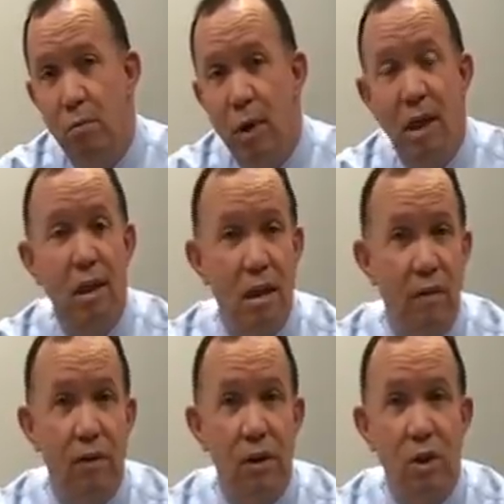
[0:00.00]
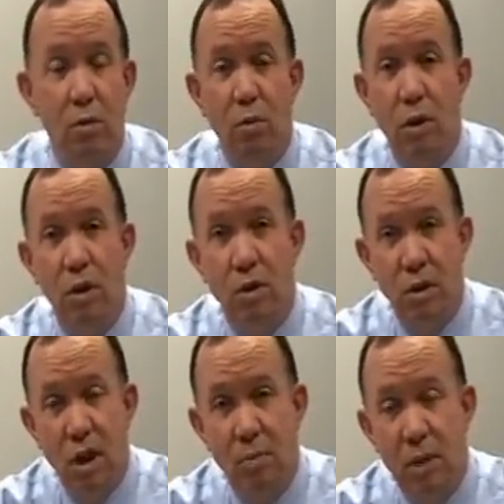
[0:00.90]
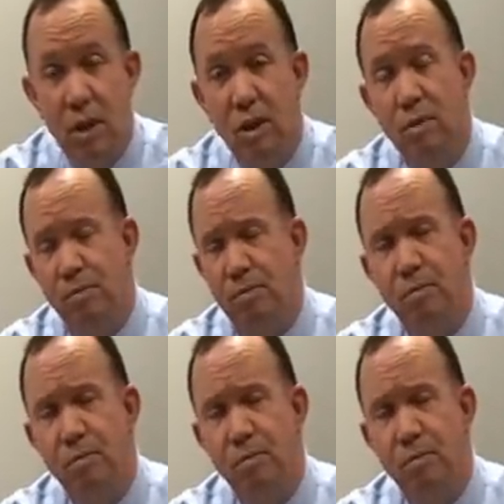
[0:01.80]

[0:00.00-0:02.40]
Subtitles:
making a difference with those companies.